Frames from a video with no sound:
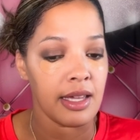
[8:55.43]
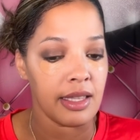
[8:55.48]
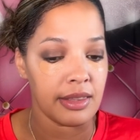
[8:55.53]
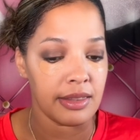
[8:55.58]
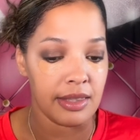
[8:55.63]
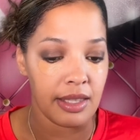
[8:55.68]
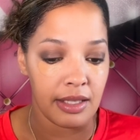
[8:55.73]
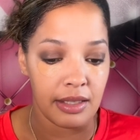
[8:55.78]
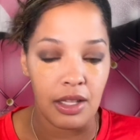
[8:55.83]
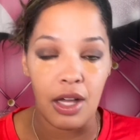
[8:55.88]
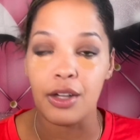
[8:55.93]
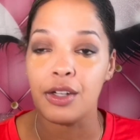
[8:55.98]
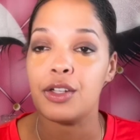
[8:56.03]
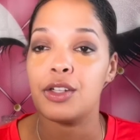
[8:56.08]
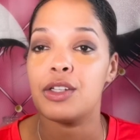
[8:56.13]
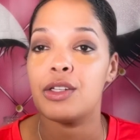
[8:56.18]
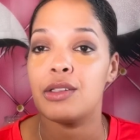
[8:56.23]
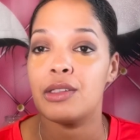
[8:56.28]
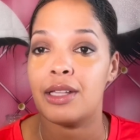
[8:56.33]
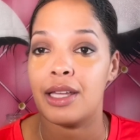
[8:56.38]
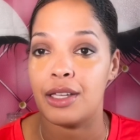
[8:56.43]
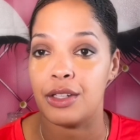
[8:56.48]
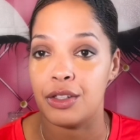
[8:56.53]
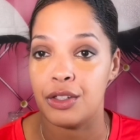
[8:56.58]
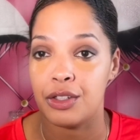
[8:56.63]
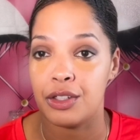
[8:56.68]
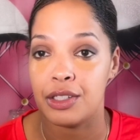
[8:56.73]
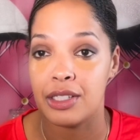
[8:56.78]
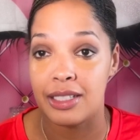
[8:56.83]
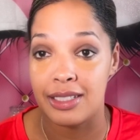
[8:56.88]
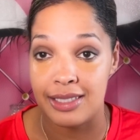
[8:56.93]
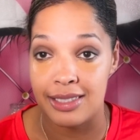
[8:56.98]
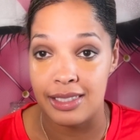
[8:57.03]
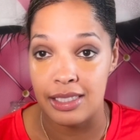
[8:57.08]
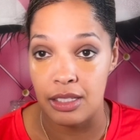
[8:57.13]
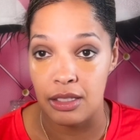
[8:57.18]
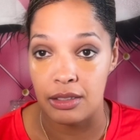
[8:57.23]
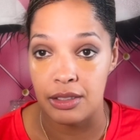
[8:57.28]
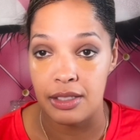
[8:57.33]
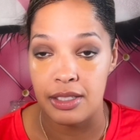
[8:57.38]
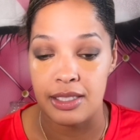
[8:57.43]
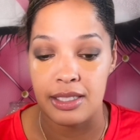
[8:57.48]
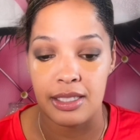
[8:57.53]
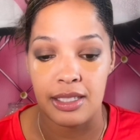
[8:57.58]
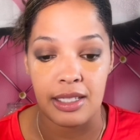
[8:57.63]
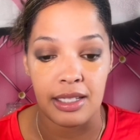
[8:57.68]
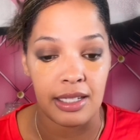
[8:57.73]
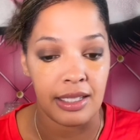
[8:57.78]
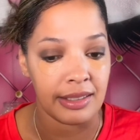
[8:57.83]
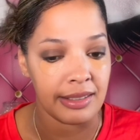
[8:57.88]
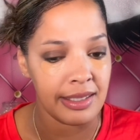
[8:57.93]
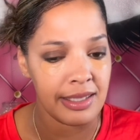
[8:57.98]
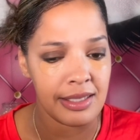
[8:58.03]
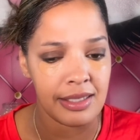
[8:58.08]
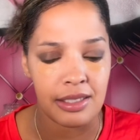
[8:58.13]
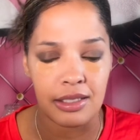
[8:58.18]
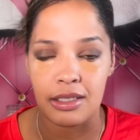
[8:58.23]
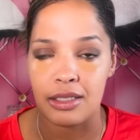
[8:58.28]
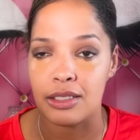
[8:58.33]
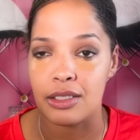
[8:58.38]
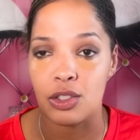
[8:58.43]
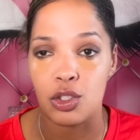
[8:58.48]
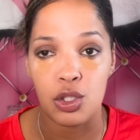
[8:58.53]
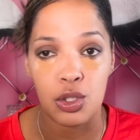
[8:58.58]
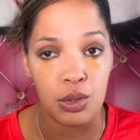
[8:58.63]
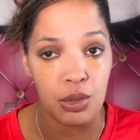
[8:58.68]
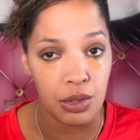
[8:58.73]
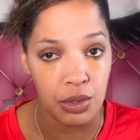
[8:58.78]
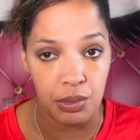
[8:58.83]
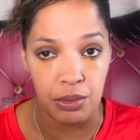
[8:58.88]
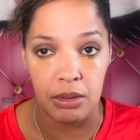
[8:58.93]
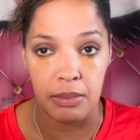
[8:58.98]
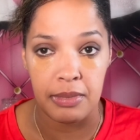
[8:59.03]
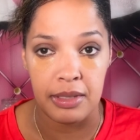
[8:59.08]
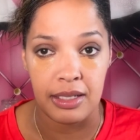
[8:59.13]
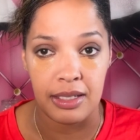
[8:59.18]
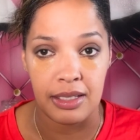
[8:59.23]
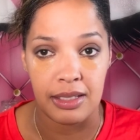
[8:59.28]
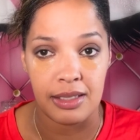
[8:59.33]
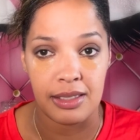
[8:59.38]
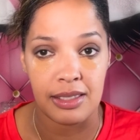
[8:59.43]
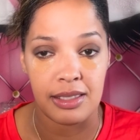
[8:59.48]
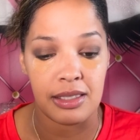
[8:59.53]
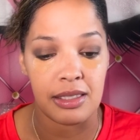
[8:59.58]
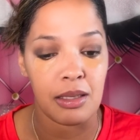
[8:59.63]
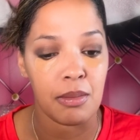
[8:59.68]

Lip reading: The longer you let your concealer sit, at least a good 2 to 3 minutes, the